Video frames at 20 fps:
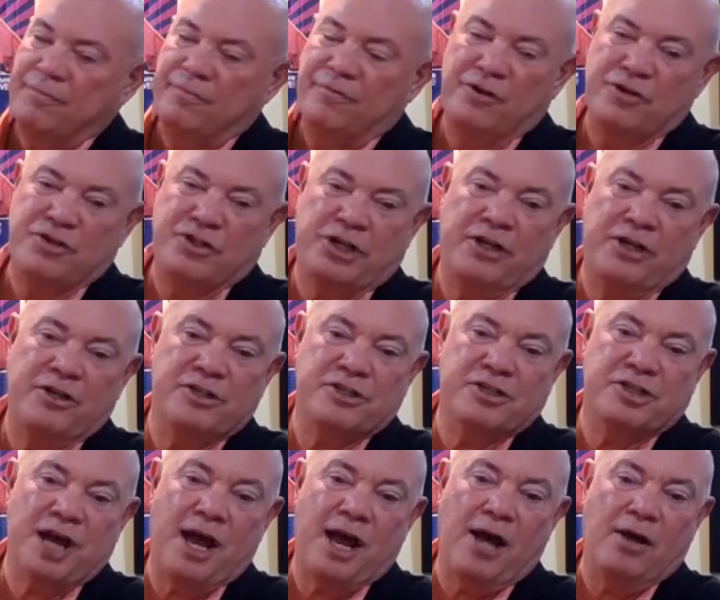Virginia
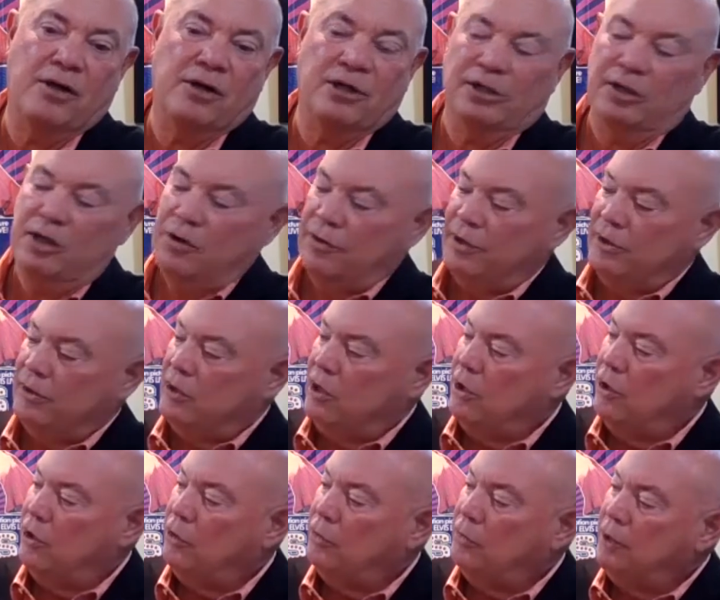style colonial
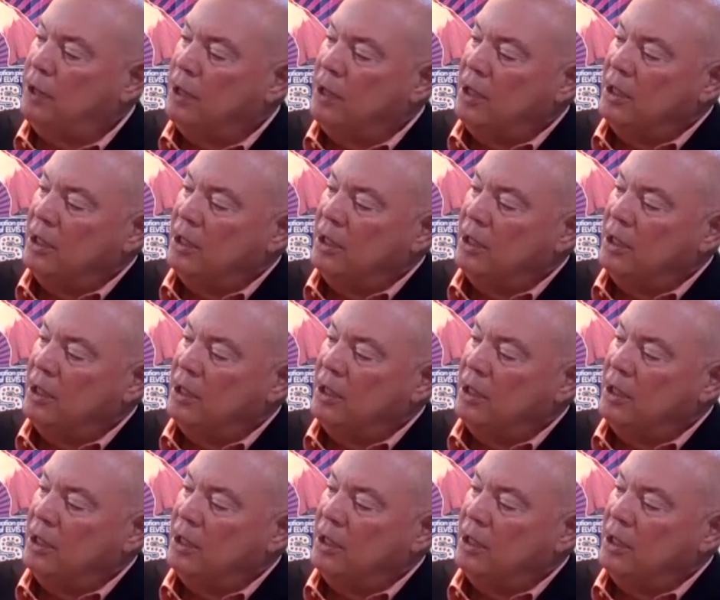home,